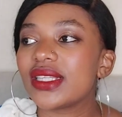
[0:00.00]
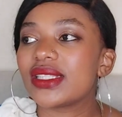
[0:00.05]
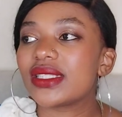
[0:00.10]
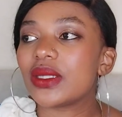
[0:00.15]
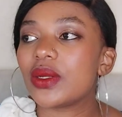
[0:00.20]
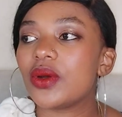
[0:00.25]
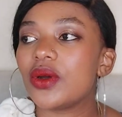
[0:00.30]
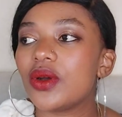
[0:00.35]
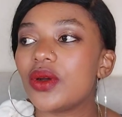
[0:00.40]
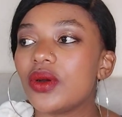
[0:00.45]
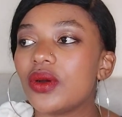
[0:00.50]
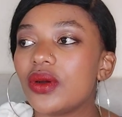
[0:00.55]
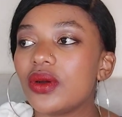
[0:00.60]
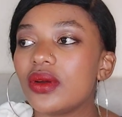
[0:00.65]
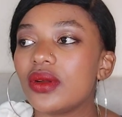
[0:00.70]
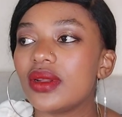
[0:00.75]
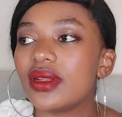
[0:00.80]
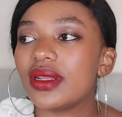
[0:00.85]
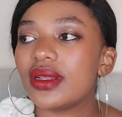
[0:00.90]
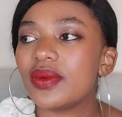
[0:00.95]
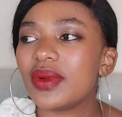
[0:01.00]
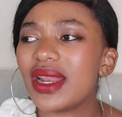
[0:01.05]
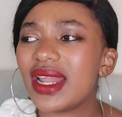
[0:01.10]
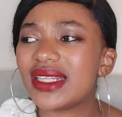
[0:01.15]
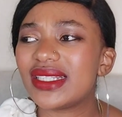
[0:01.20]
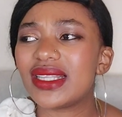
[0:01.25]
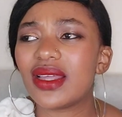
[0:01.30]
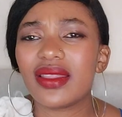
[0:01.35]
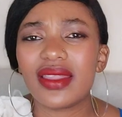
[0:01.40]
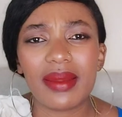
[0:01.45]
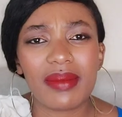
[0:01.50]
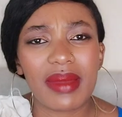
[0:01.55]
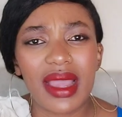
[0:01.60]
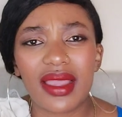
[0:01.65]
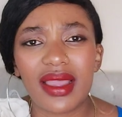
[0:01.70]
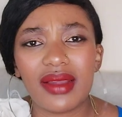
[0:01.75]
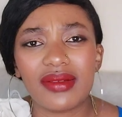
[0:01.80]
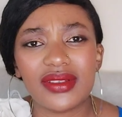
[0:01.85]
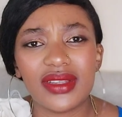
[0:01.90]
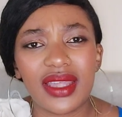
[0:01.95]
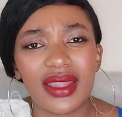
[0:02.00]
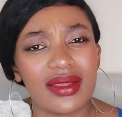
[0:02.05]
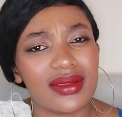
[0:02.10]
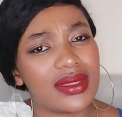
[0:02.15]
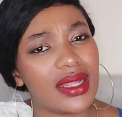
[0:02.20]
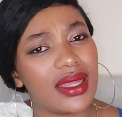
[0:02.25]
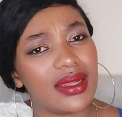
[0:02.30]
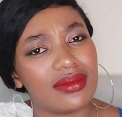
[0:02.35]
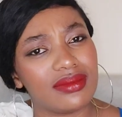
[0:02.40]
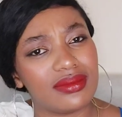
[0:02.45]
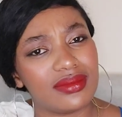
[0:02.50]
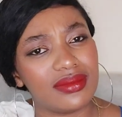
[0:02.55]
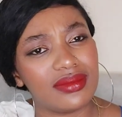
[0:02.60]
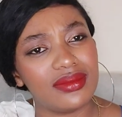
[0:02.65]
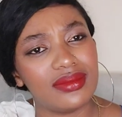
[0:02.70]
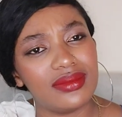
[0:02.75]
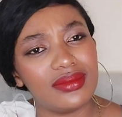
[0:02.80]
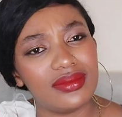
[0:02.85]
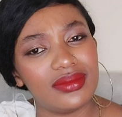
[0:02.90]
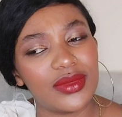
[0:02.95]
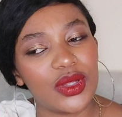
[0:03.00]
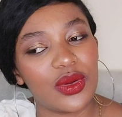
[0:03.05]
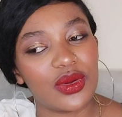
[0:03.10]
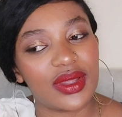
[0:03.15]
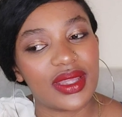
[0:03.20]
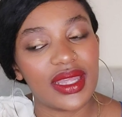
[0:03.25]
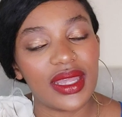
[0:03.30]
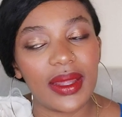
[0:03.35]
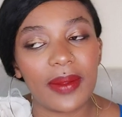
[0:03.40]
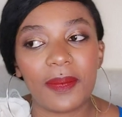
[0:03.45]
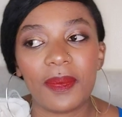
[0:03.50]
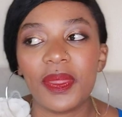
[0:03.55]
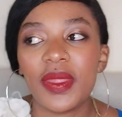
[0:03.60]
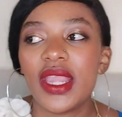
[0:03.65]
So when I saw them hanging out together, I was like, mm, okay.